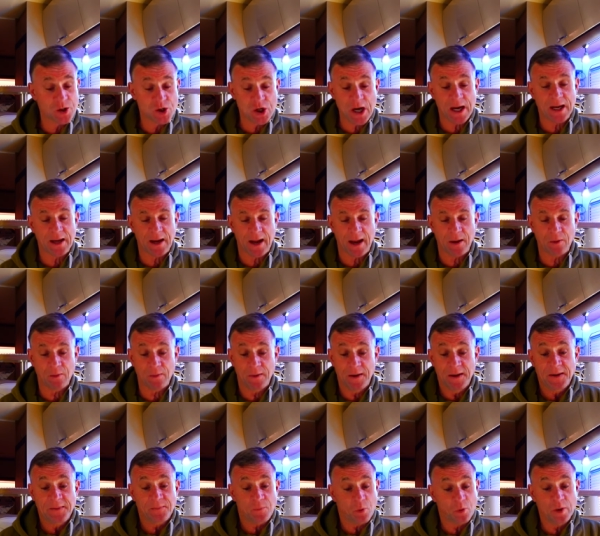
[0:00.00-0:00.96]
Check it out.
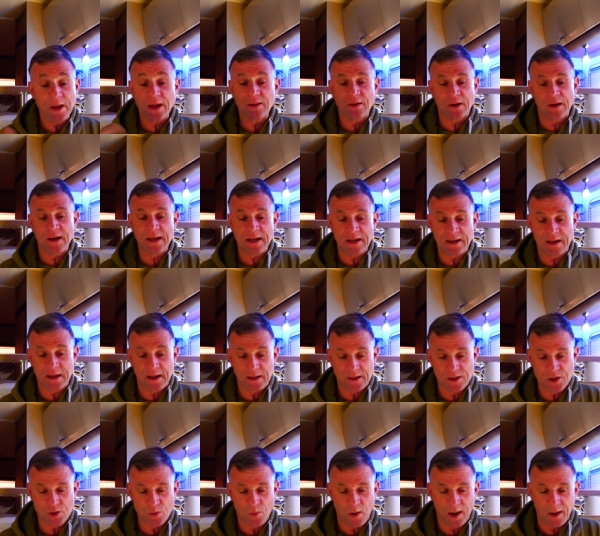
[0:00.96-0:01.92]
We'll get the link in
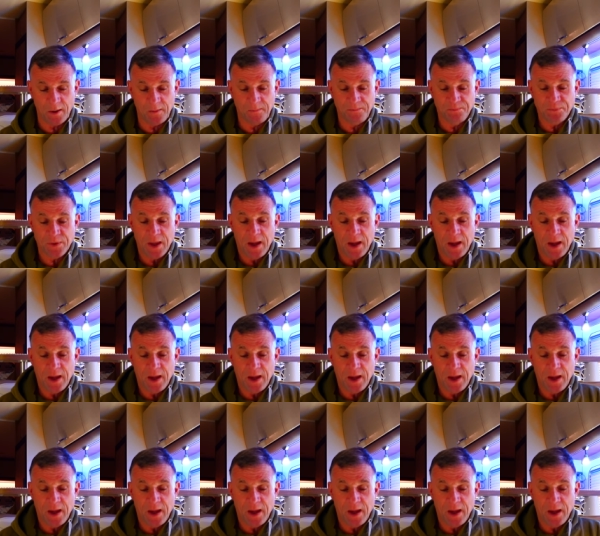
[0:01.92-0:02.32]
as well.